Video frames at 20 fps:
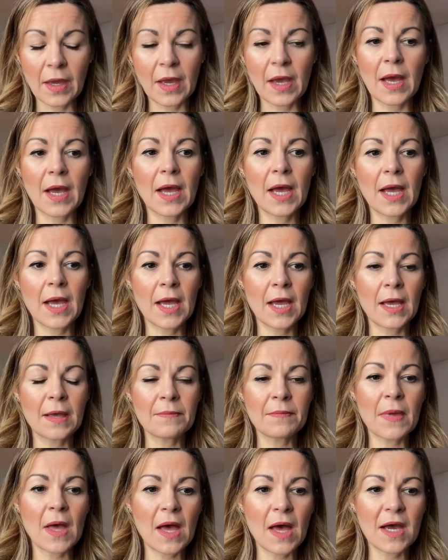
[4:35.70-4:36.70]

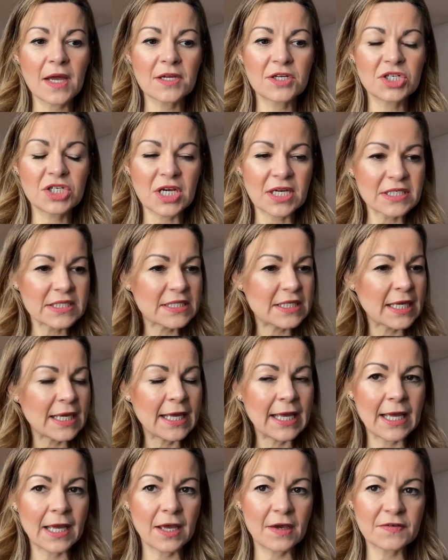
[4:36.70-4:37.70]
I just
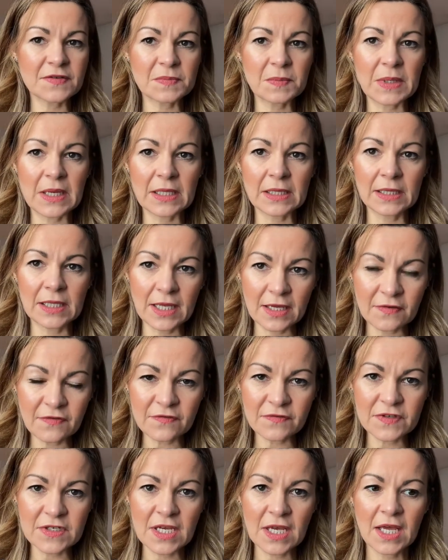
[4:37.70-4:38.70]
think it gives me a
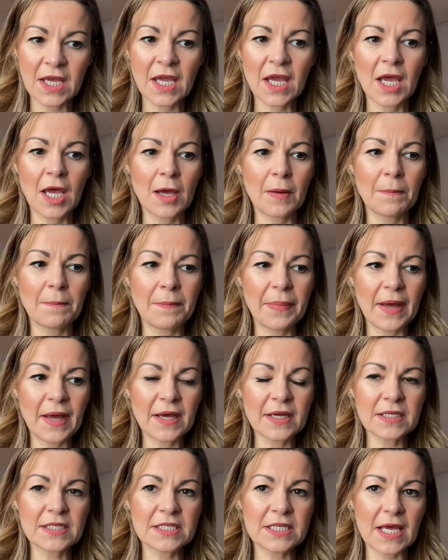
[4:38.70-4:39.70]
lift.
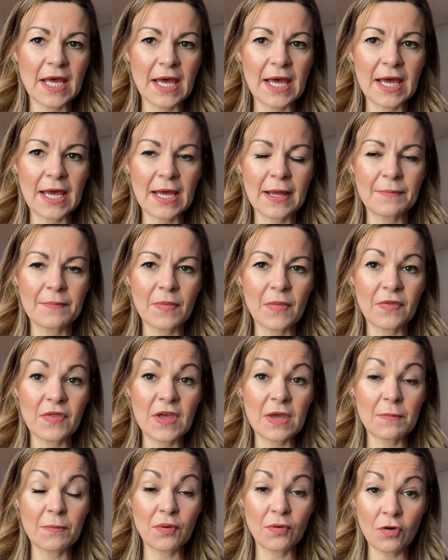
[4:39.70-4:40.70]
But the
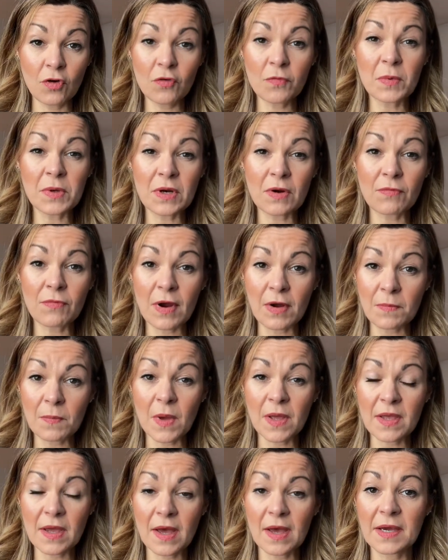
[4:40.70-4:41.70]
improvement around
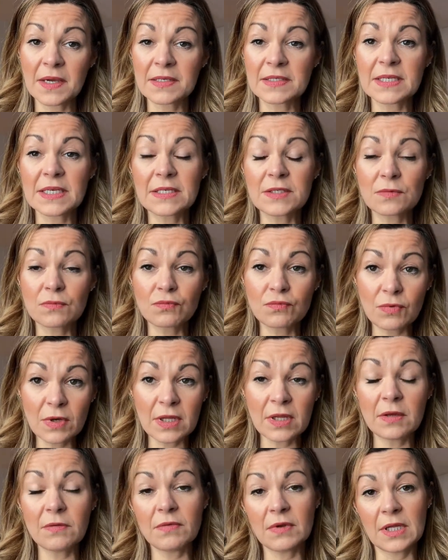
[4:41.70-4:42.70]
my eyes is
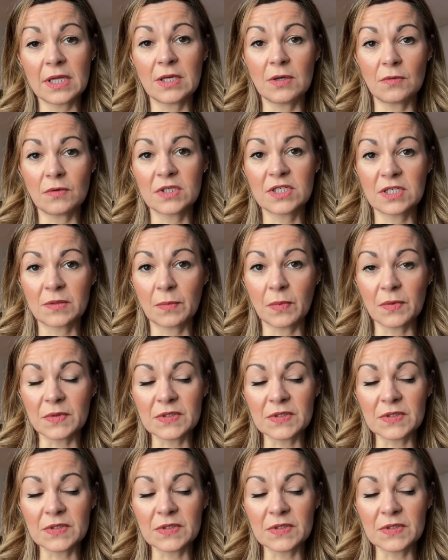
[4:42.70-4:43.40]
really, really noticeable.